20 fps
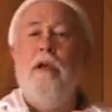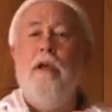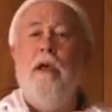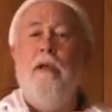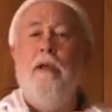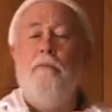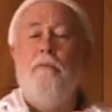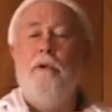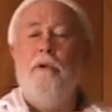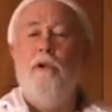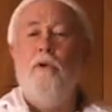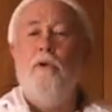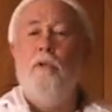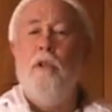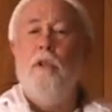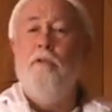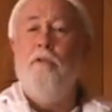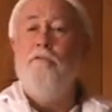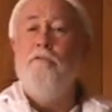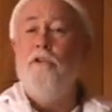and we don't
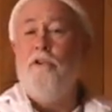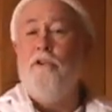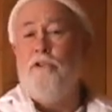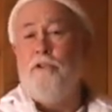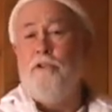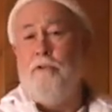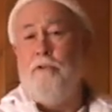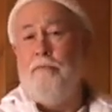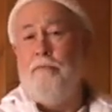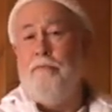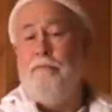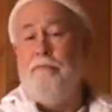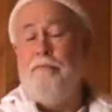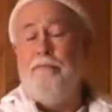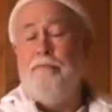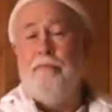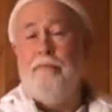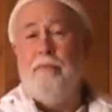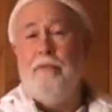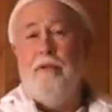love Krishna.
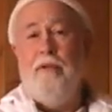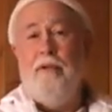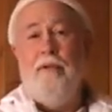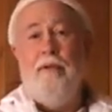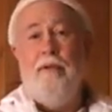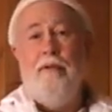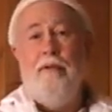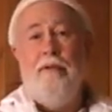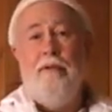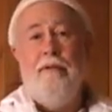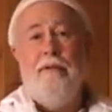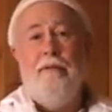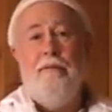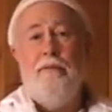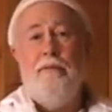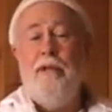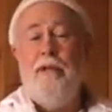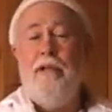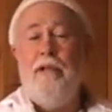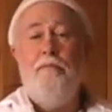
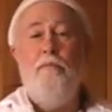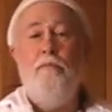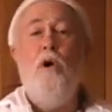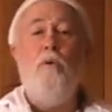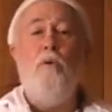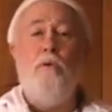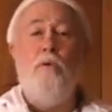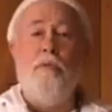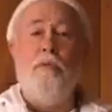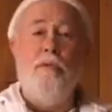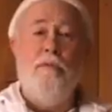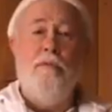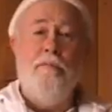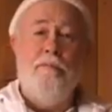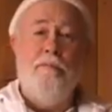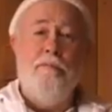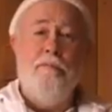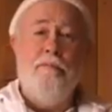We need both.